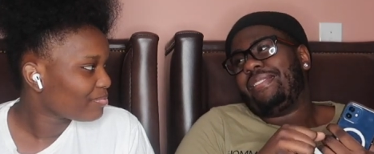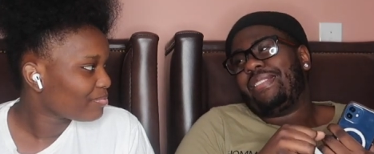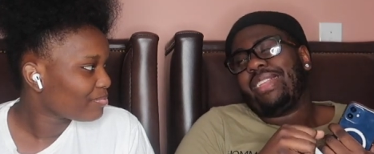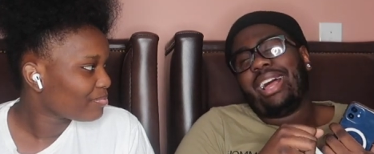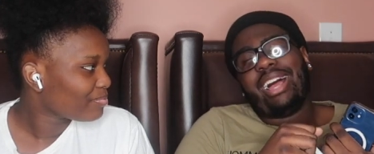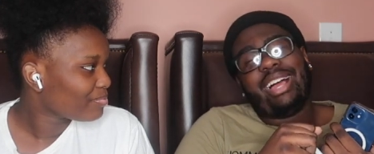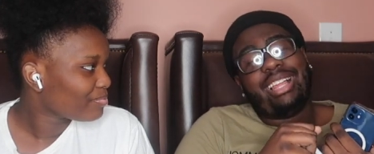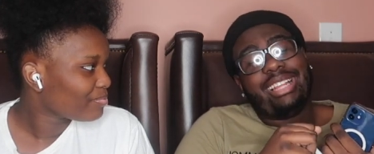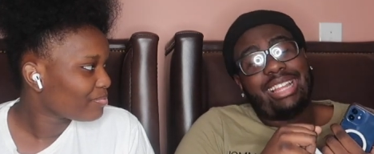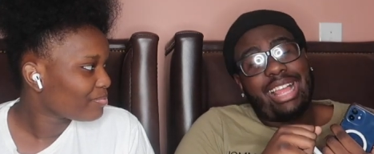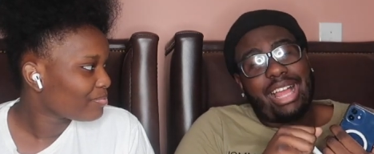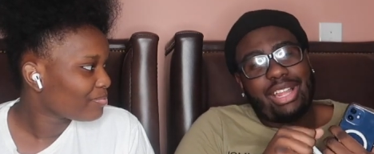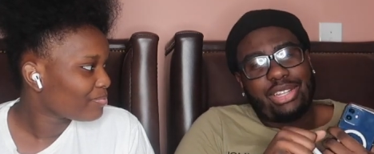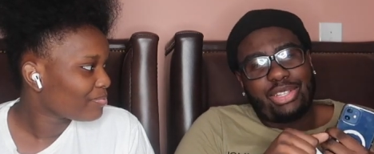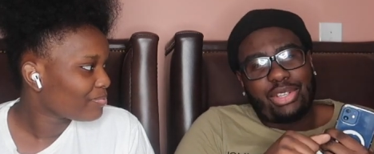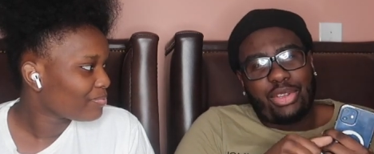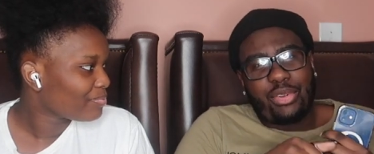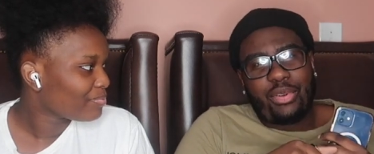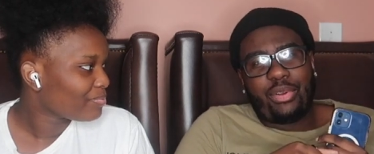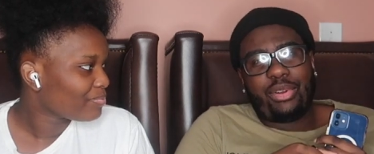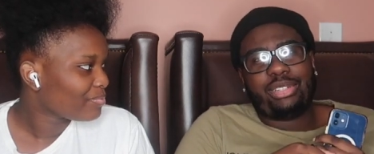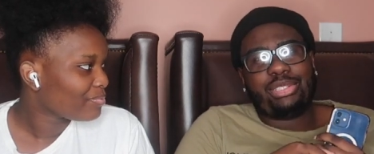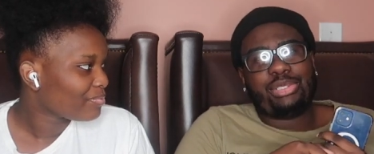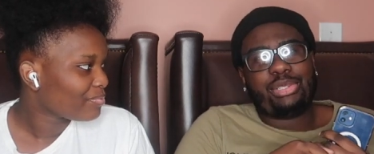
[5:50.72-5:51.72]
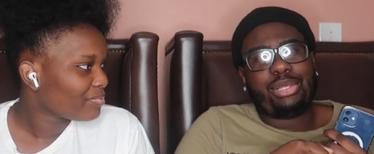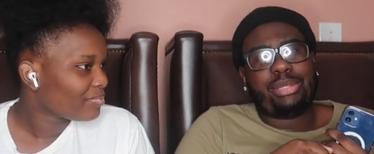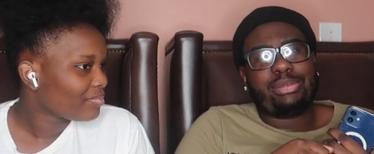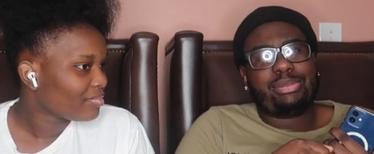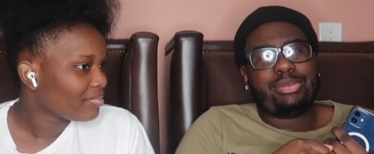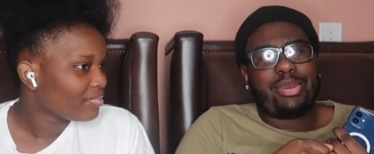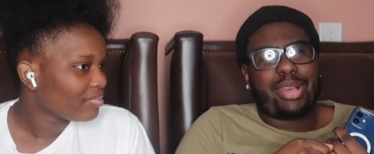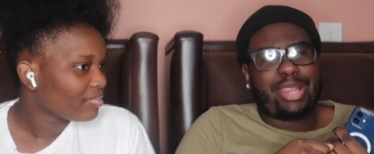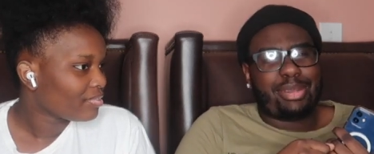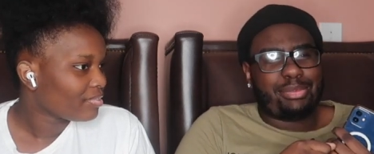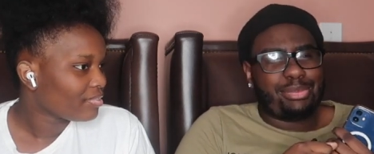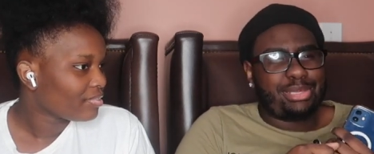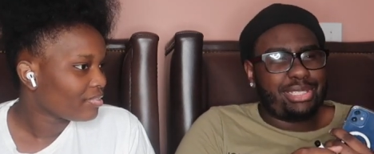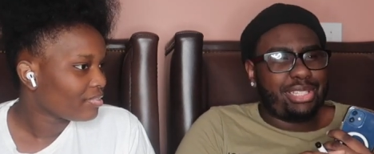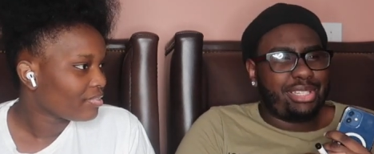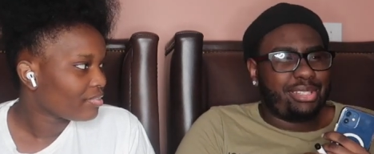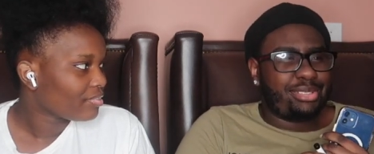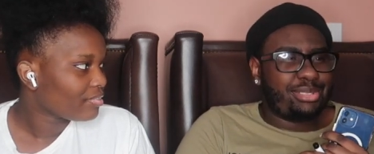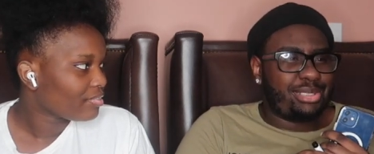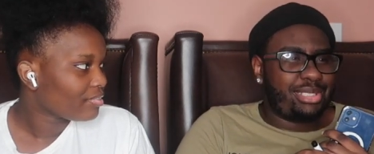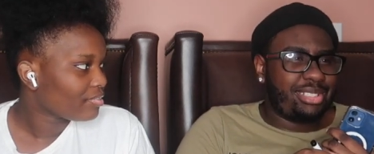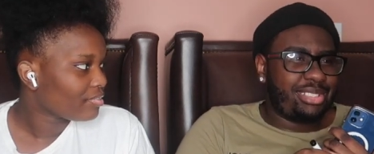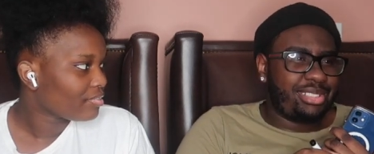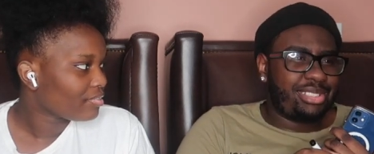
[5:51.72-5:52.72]
Speaker 1: not allowed to go on trips by
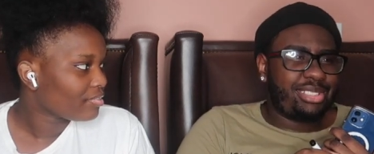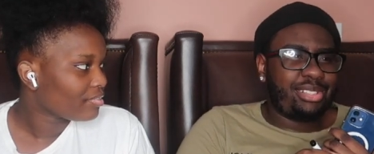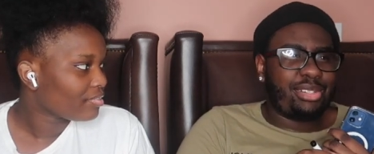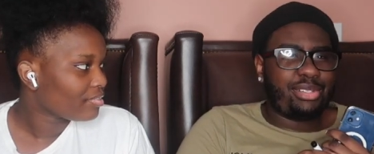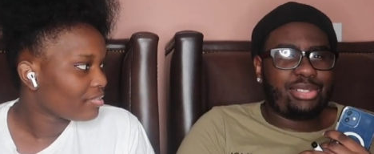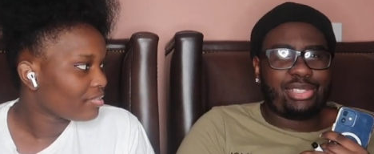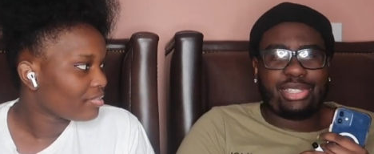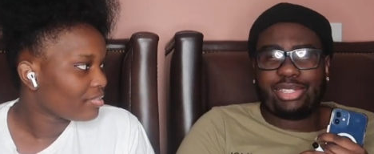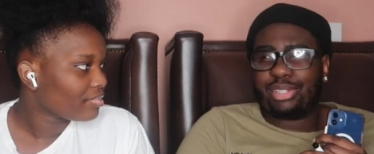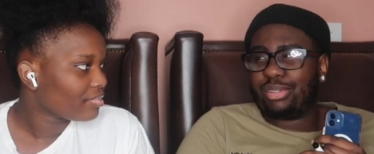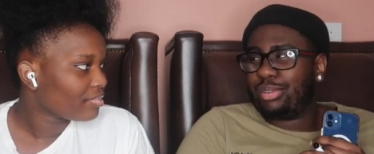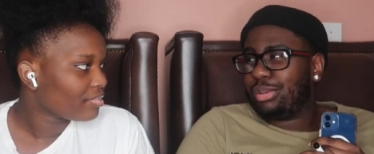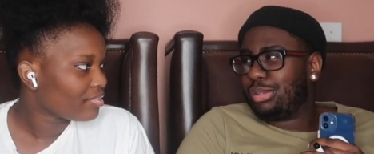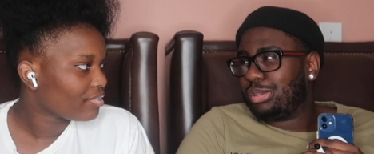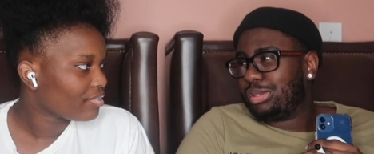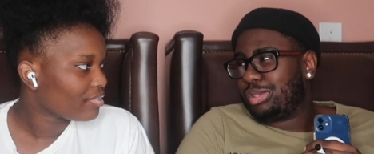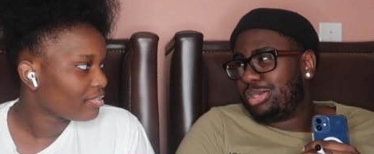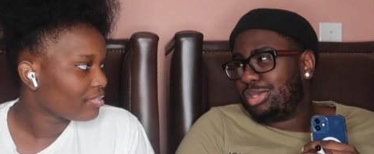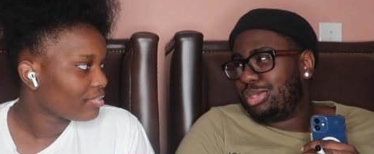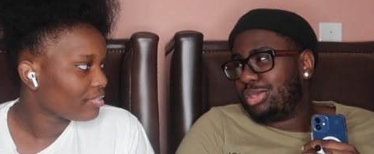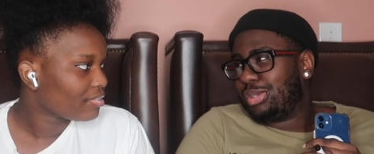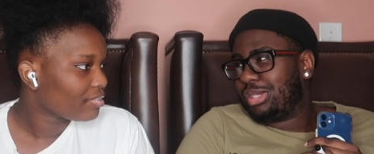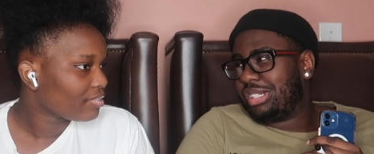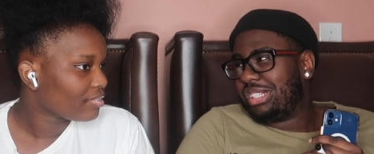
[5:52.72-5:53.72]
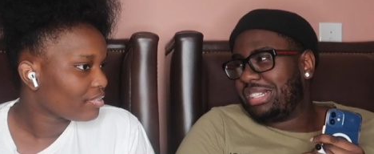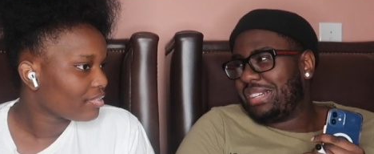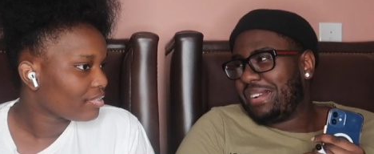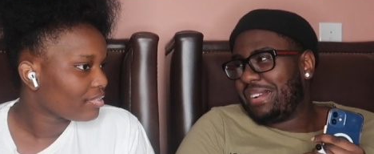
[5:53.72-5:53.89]
themselves to, to the grocery store.